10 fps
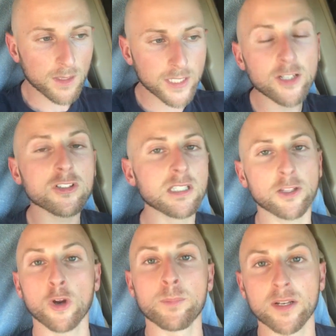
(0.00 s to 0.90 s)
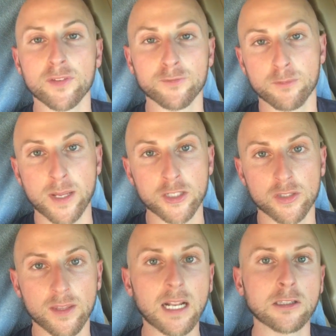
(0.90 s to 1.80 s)
here's a little bit of
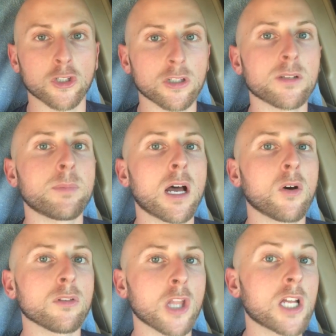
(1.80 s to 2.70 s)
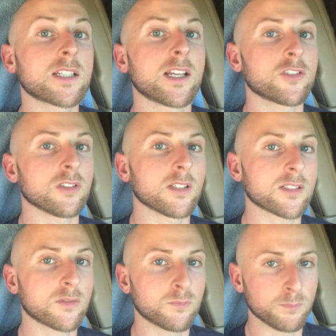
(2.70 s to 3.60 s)
information that I learned about Los
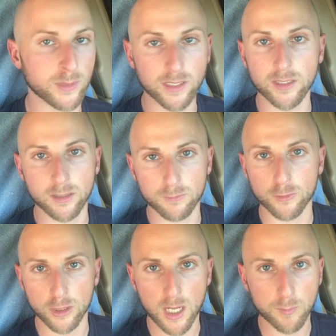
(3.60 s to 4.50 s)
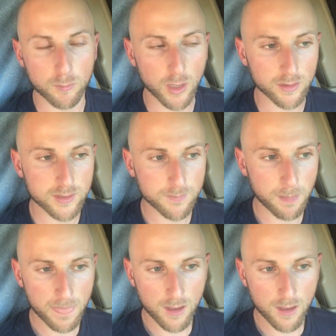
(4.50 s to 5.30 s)
Angeles being here for a couple months.